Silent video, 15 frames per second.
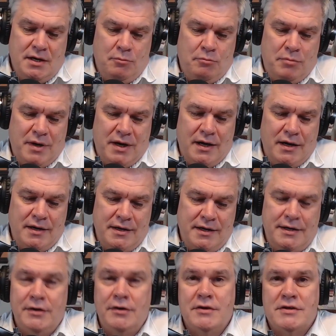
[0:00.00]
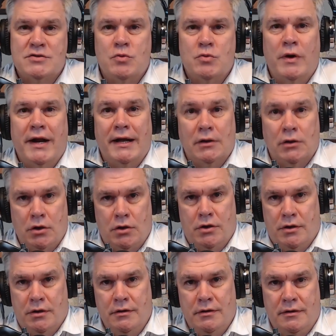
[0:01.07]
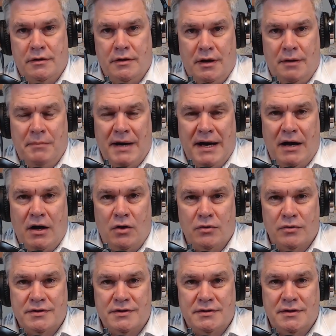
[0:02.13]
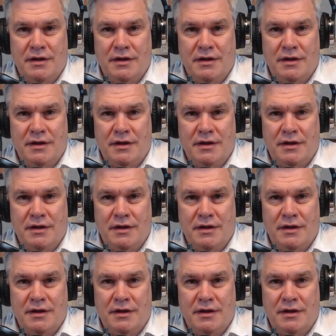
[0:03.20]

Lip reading: But here is what I learned about